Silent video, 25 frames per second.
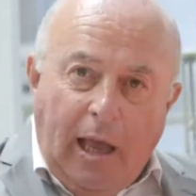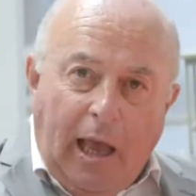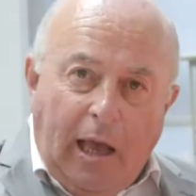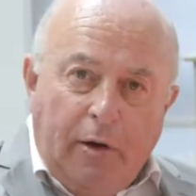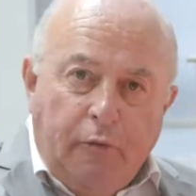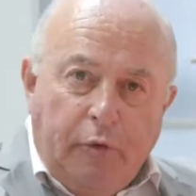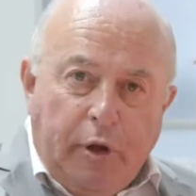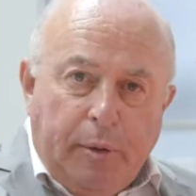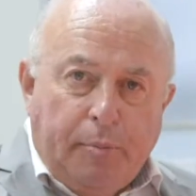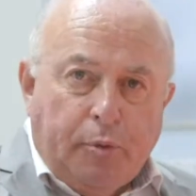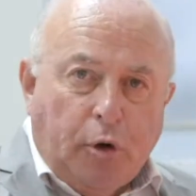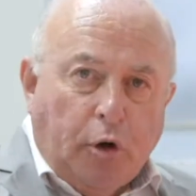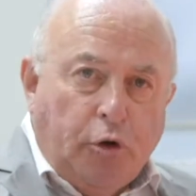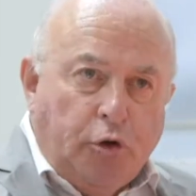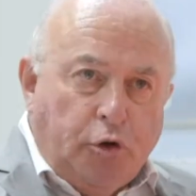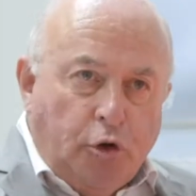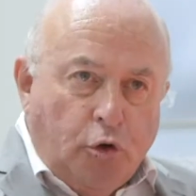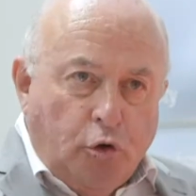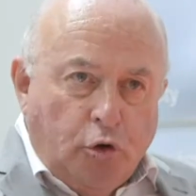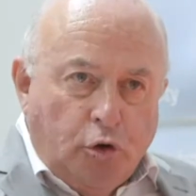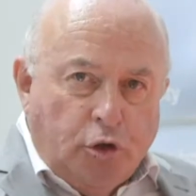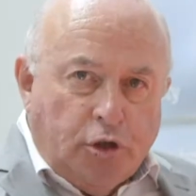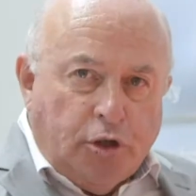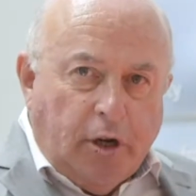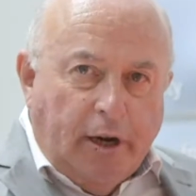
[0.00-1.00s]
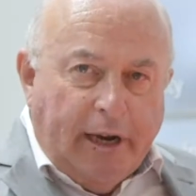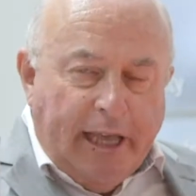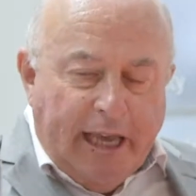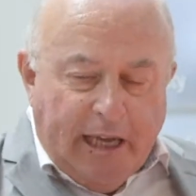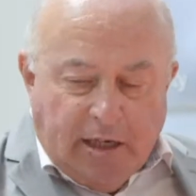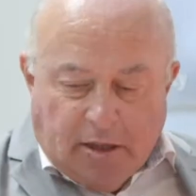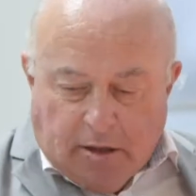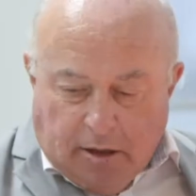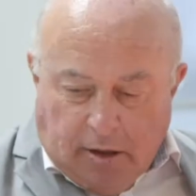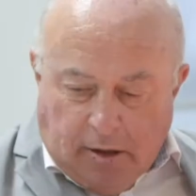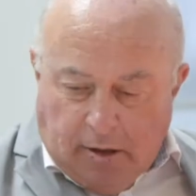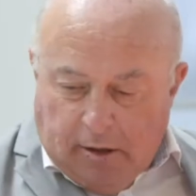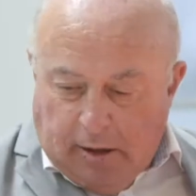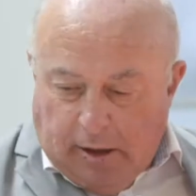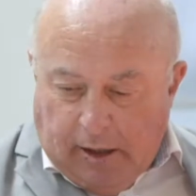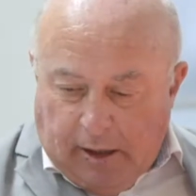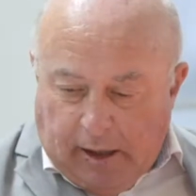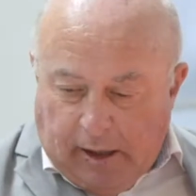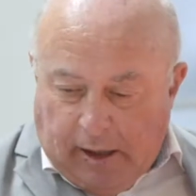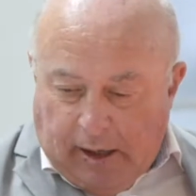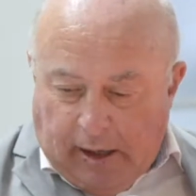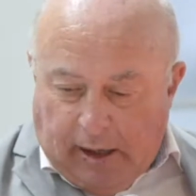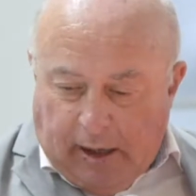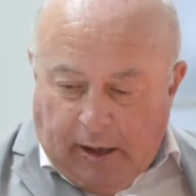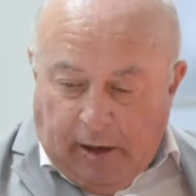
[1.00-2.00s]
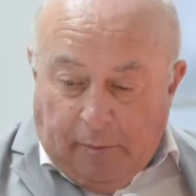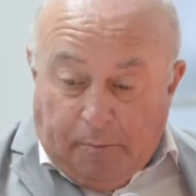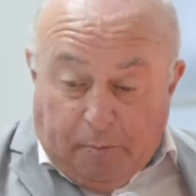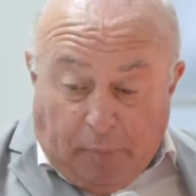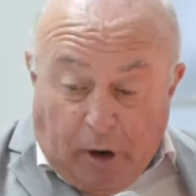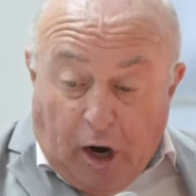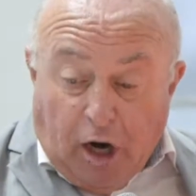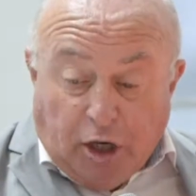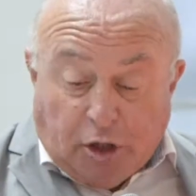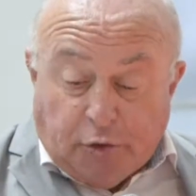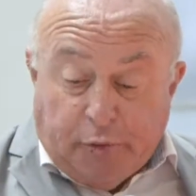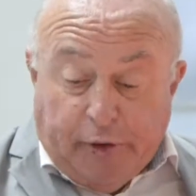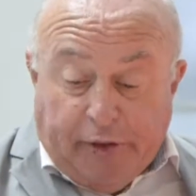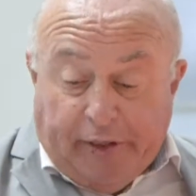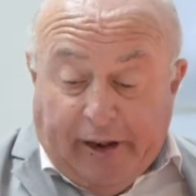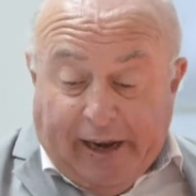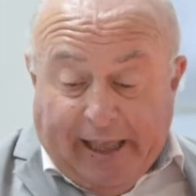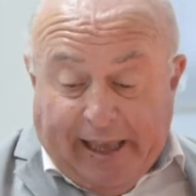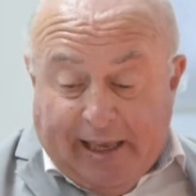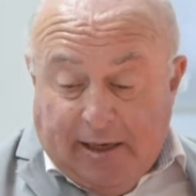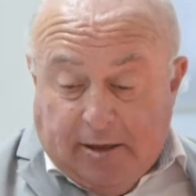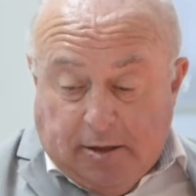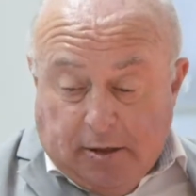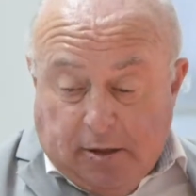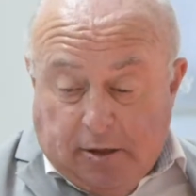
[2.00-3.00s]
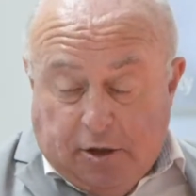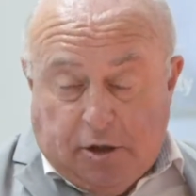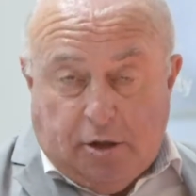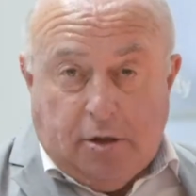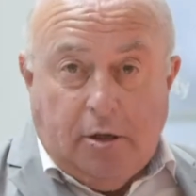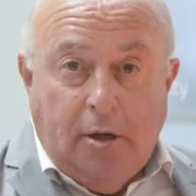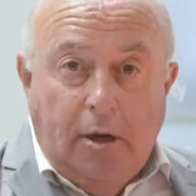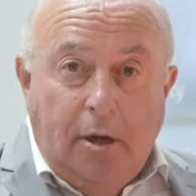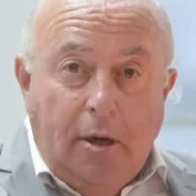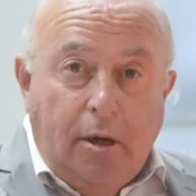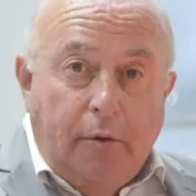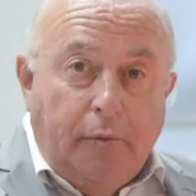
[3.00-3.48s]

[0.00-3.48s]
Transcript: And we produce laser parts with lasers.